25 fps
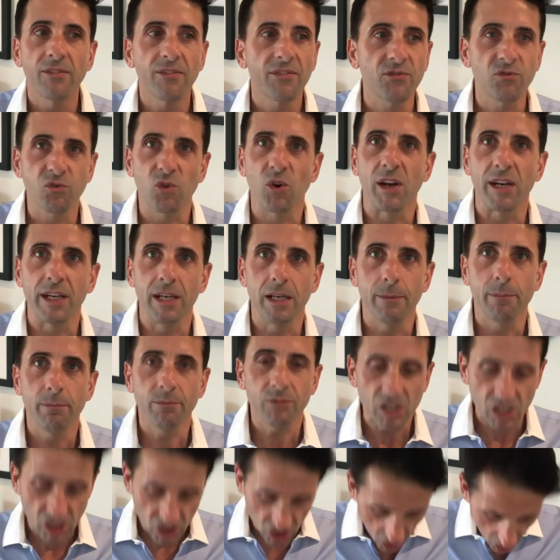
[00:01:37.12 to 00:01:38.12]
Freedom
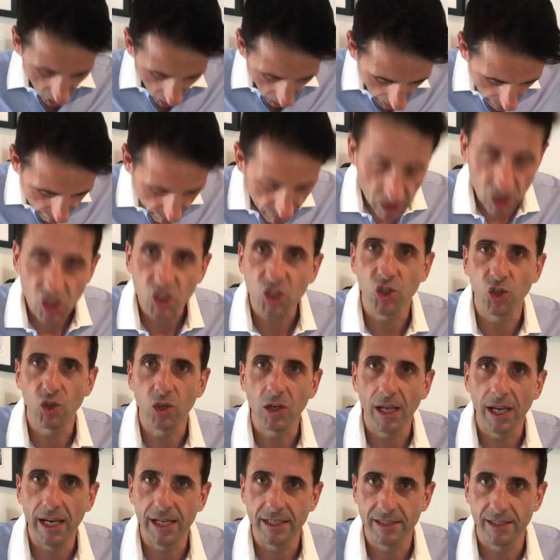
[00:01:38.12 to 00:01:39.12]
to tie my
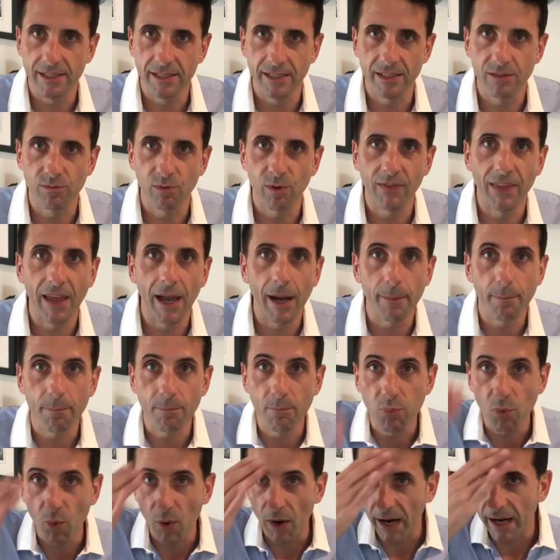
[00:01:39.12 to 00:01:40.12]
shoelaces
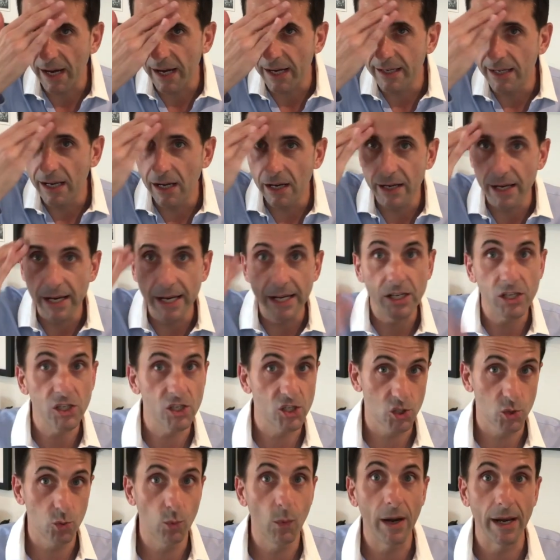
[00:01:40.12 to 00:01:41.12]
without breaking out in a
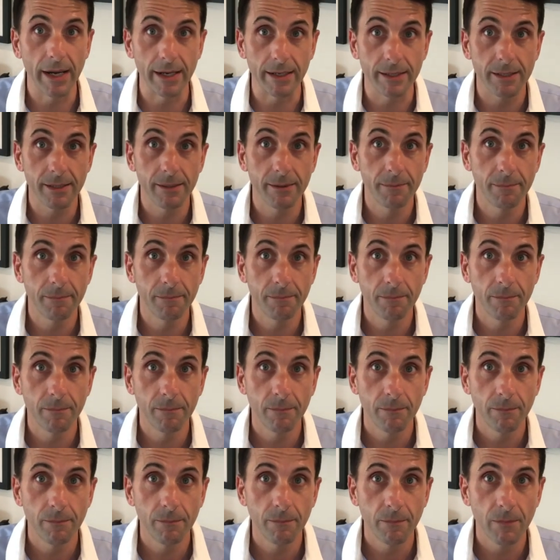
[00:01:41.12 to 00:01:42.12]
sweat.
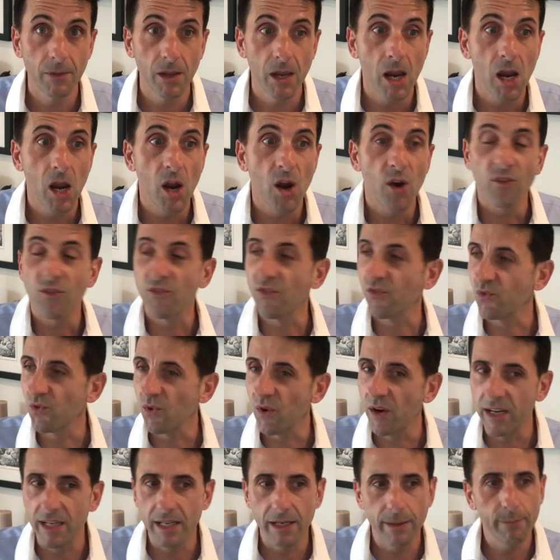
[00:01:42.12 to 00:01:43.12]

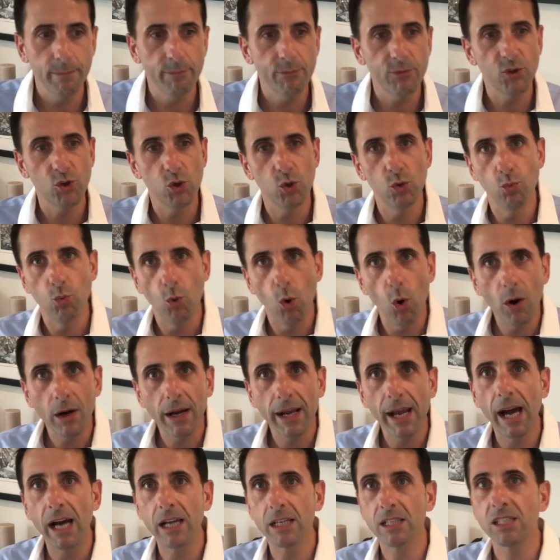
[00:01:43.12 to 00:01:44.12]
Freedom to
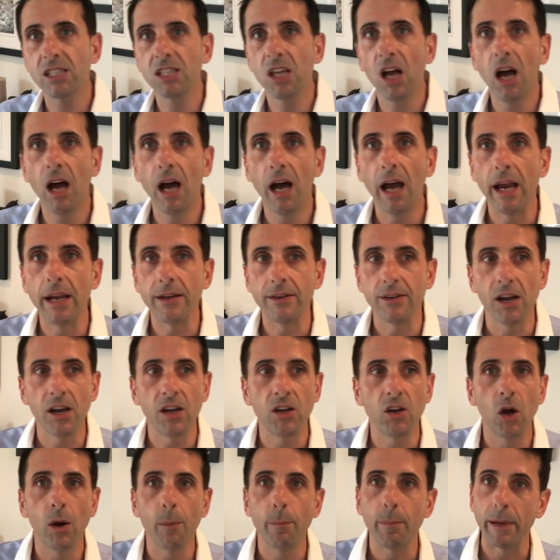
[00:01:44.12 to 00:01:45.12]
walk outside and
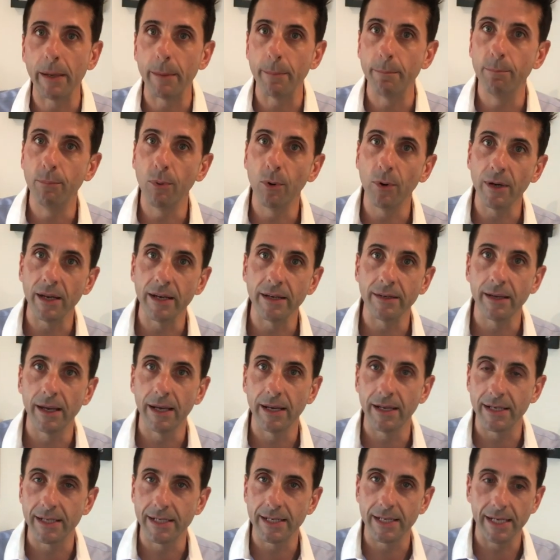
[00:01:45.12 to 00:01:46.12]
not be bullied
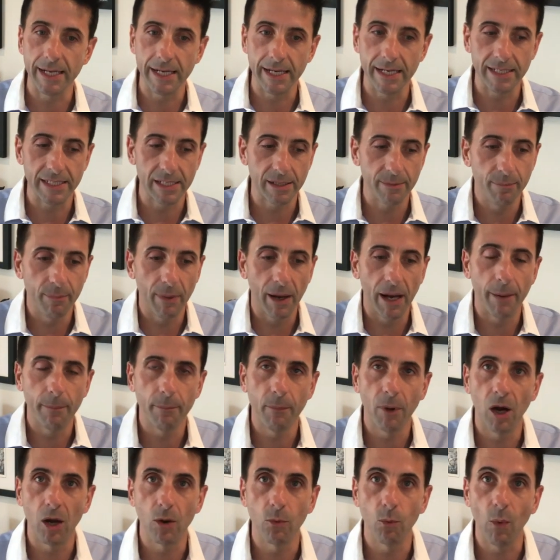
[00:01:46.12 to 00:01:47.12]
and teased about
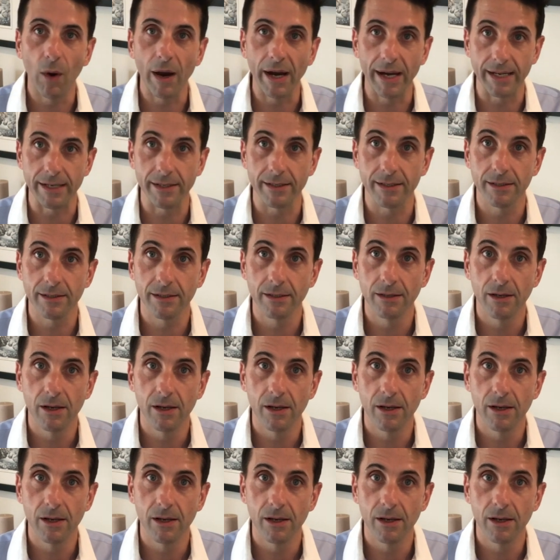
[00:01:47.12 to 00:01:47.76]
my weight.